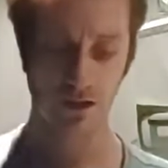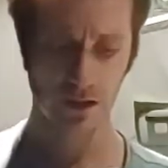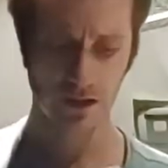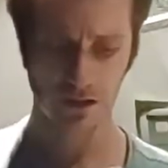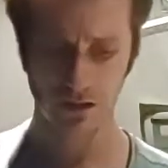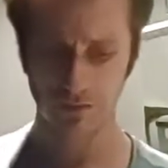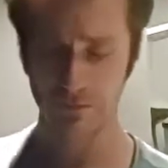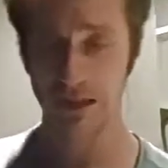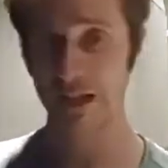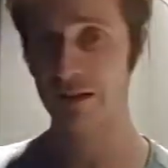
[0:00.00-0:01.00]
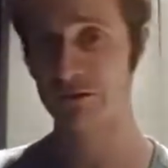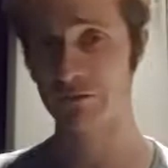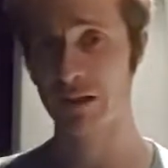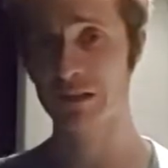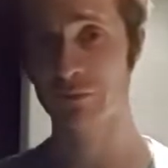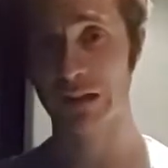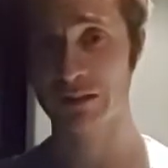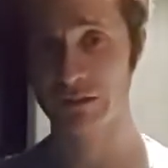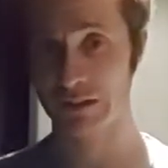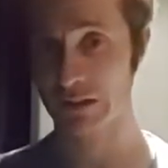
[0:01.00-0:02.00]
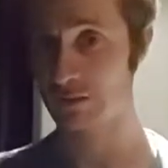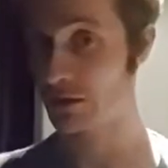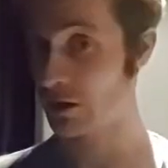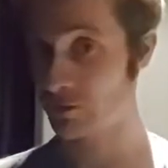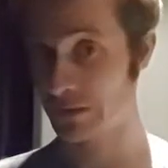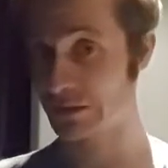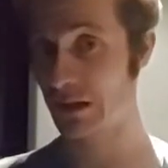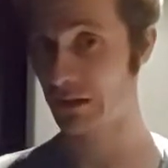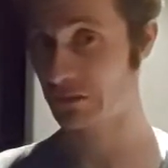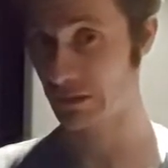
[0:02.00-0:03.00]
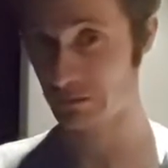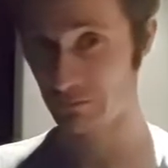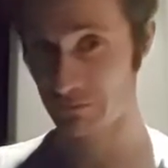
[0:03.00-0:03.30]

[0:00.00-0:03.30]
Um, gonna have to find a place to get COVID tested